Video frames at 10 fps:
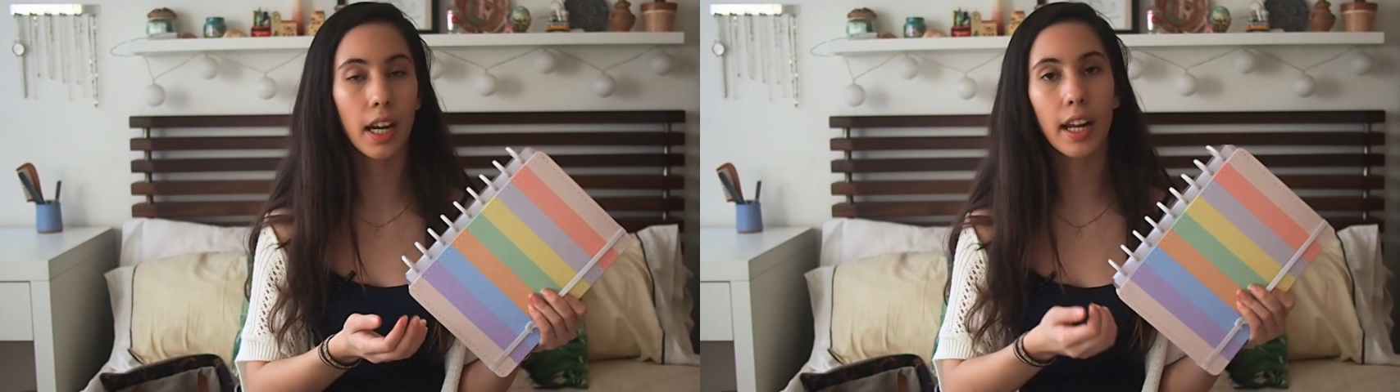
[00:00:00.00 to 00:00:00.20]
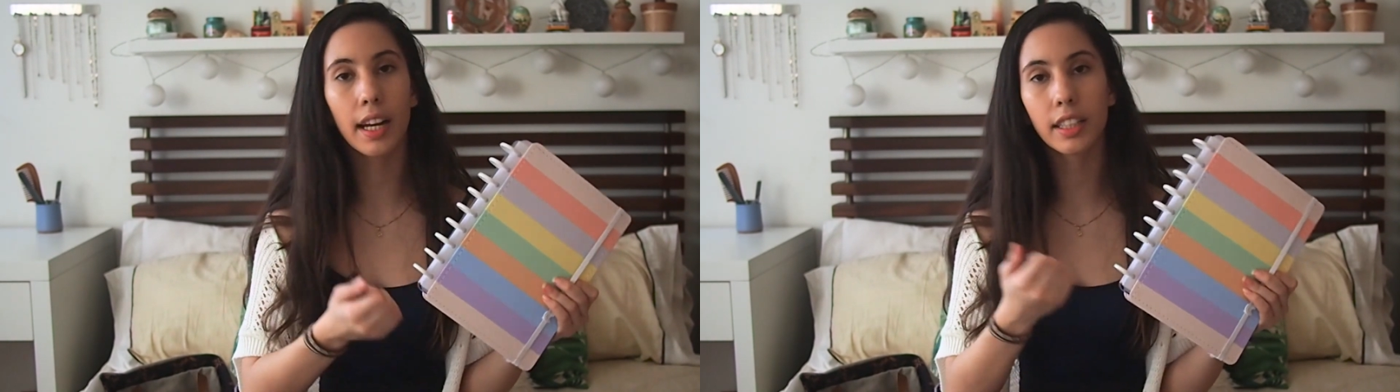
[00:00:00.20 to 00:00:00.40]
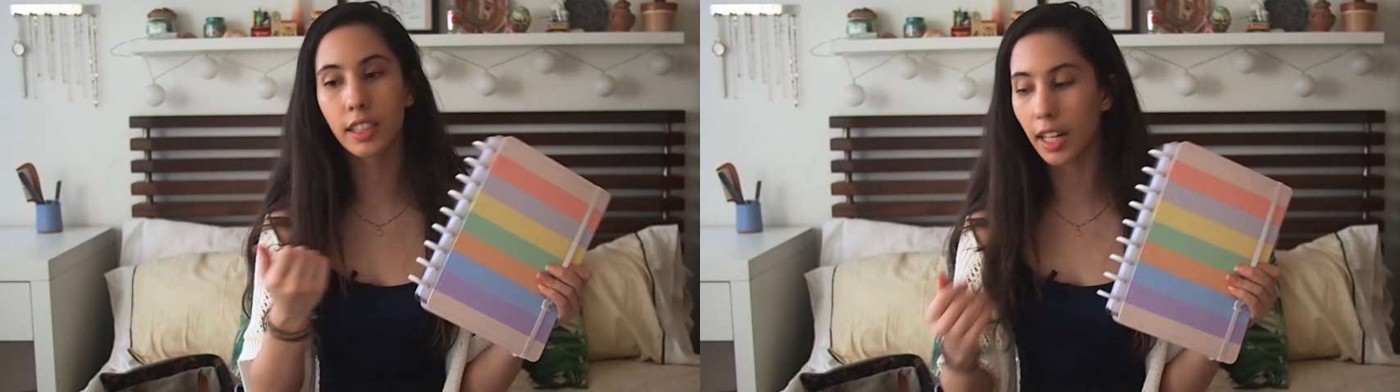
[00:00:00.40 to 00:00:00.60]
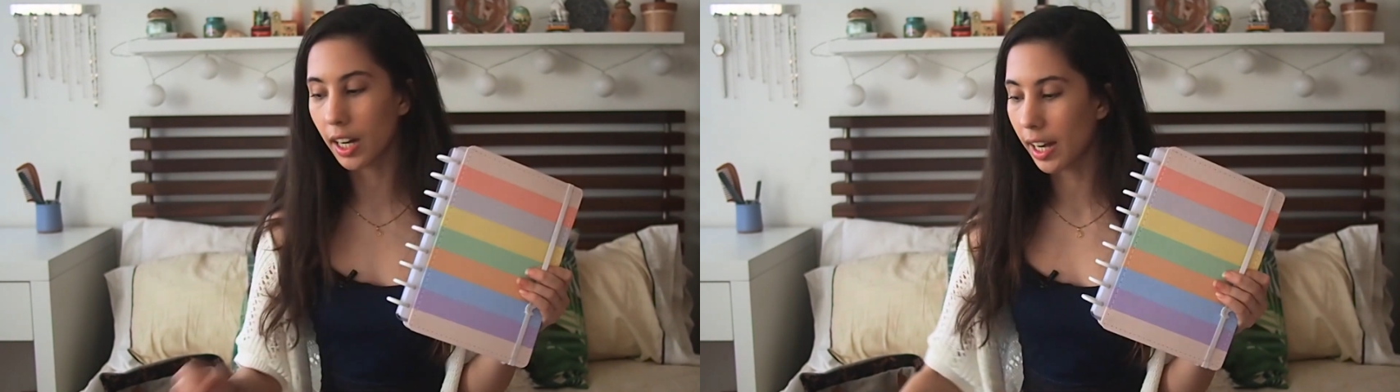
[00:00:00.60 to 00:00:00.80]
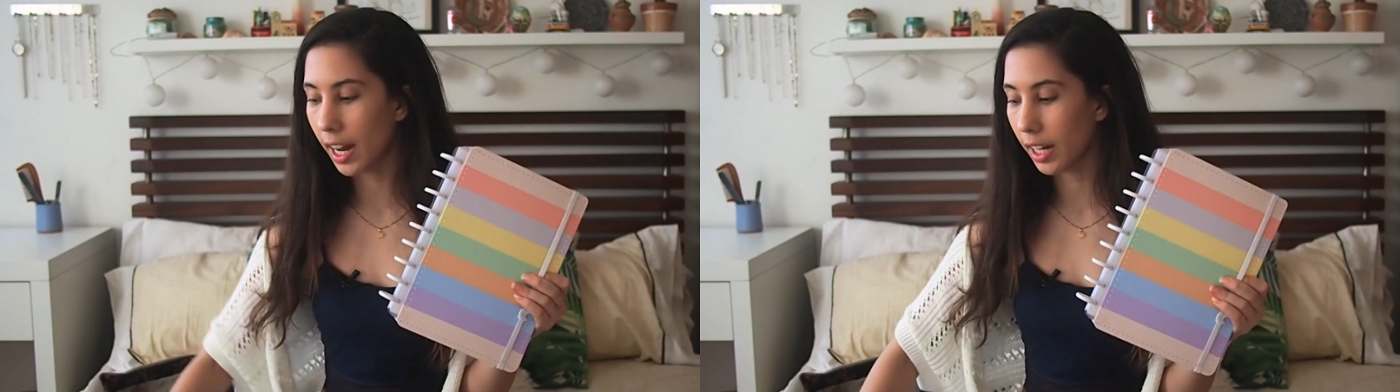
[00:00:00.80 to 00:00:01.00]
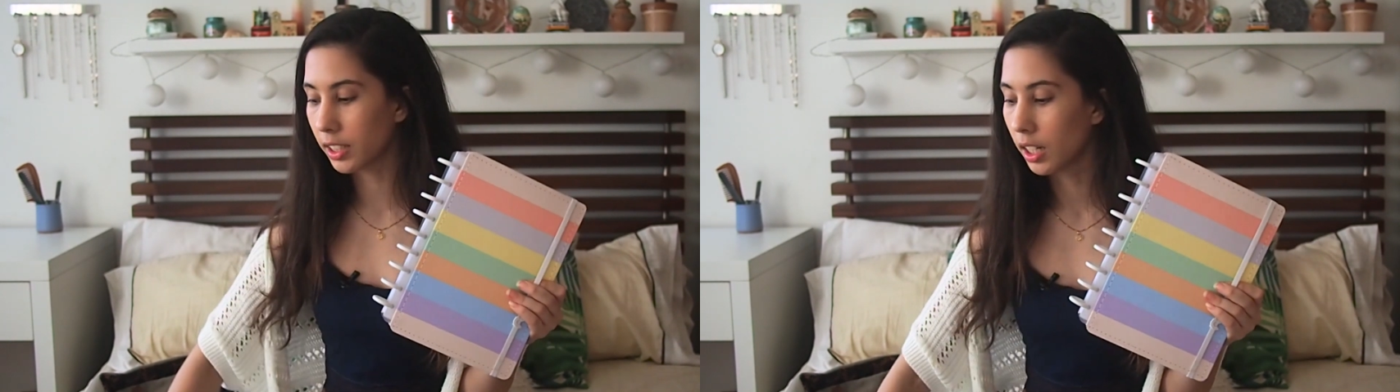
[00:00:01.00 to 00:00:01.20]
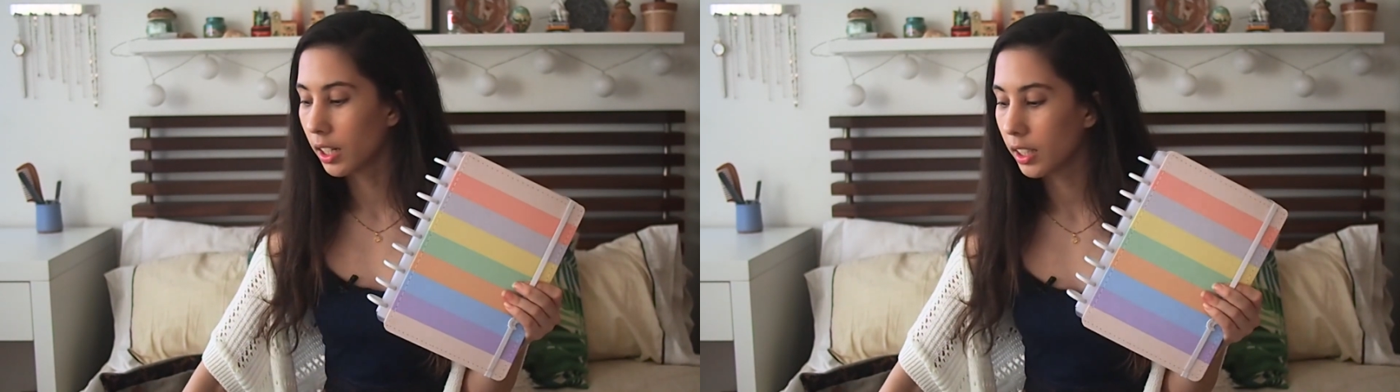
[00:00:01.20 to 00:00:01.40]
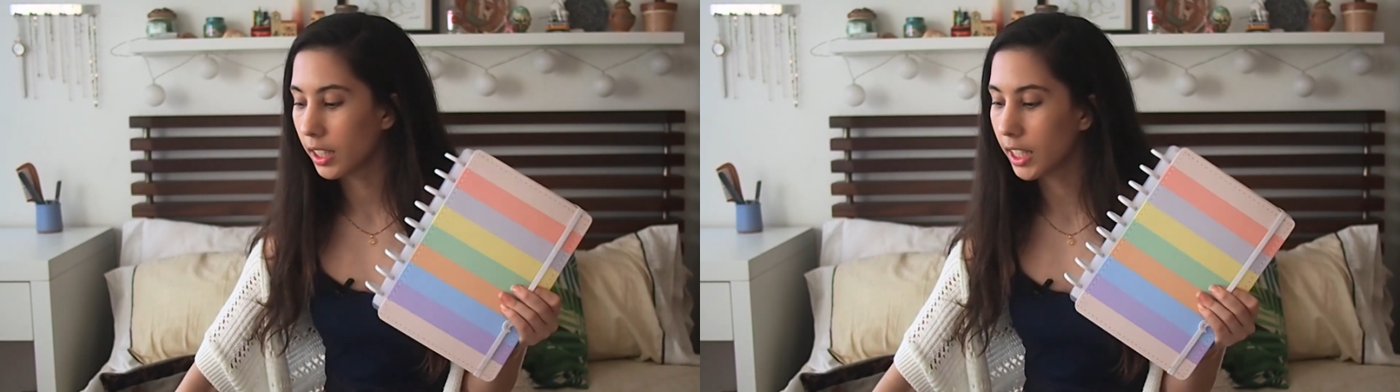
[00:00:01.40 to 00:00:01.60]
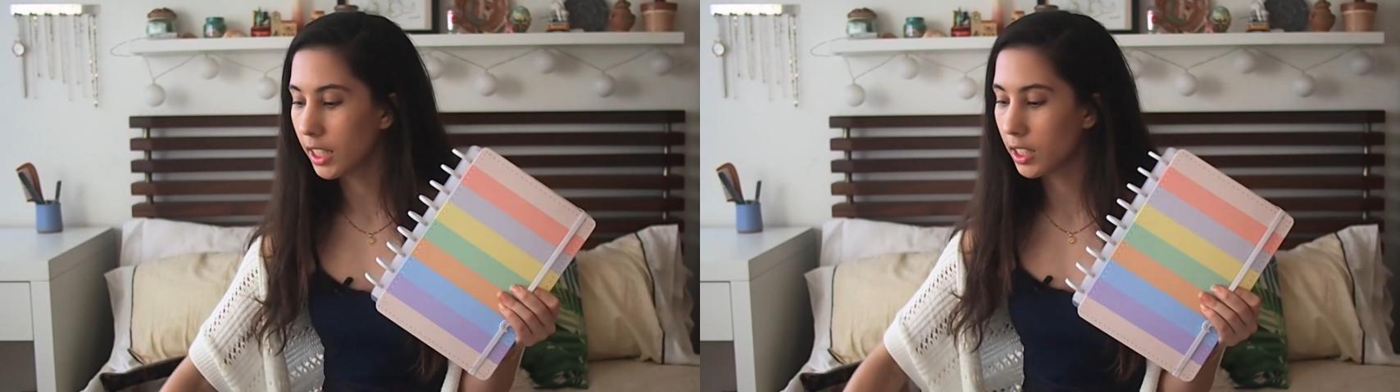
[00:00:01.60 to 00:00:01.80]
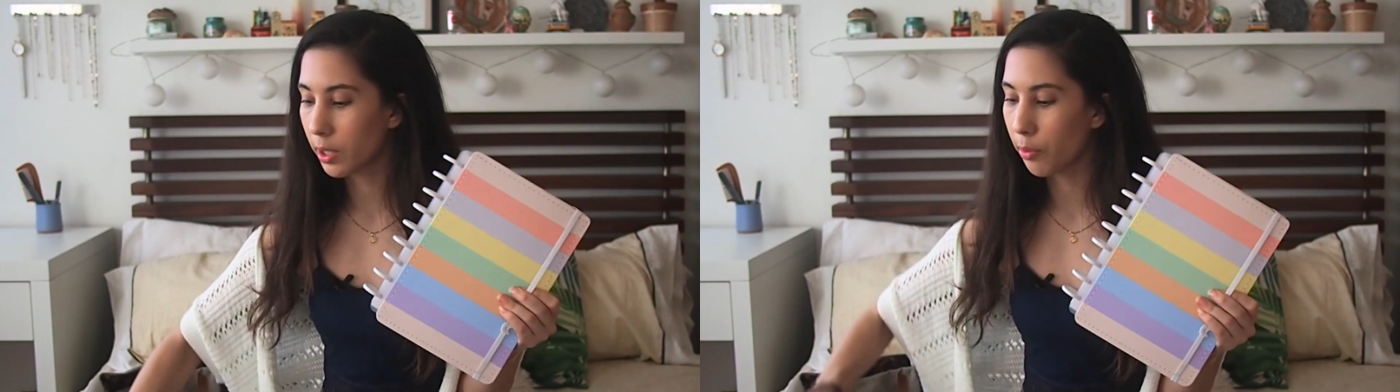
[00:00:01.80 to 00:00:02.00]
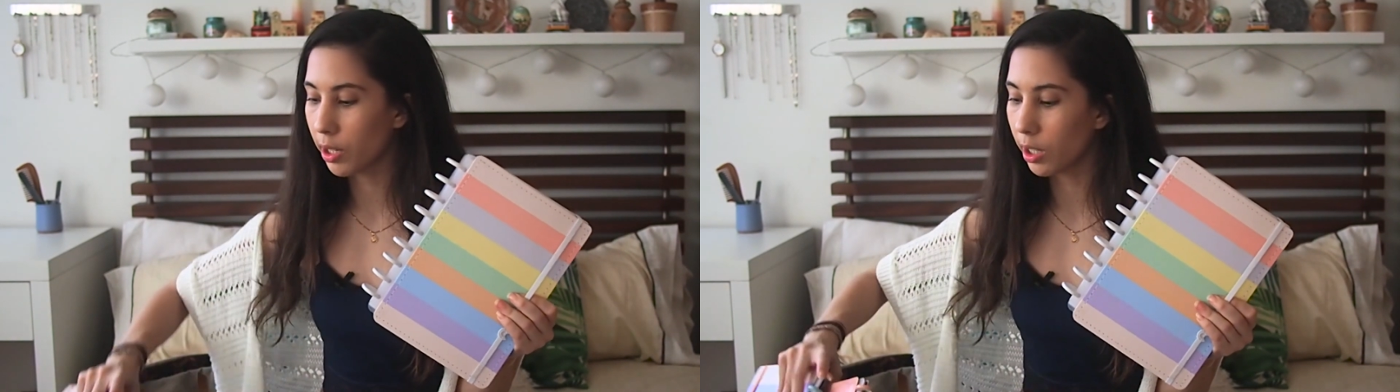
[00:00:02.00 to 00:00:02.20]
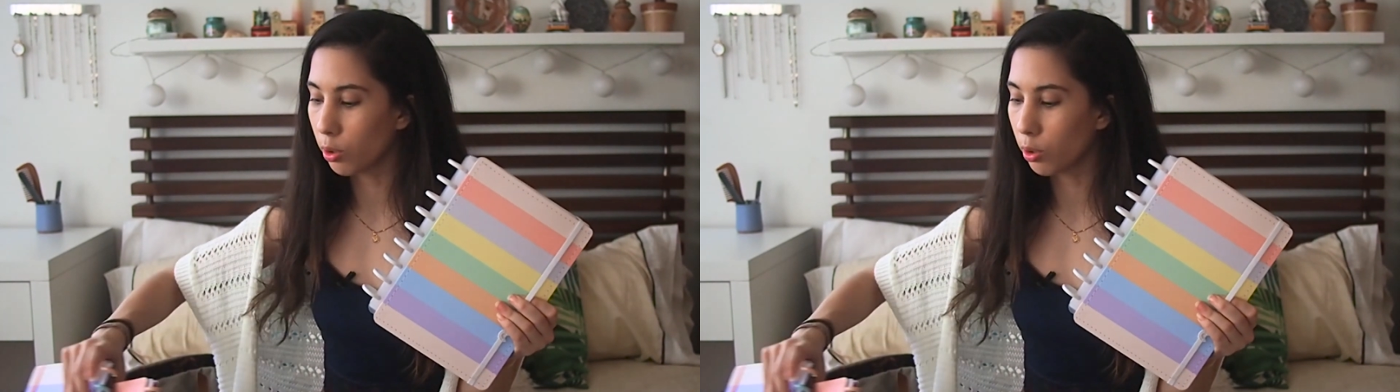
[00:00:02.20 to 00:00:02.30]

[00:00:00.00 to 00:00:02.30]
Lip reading: and I decided that these 3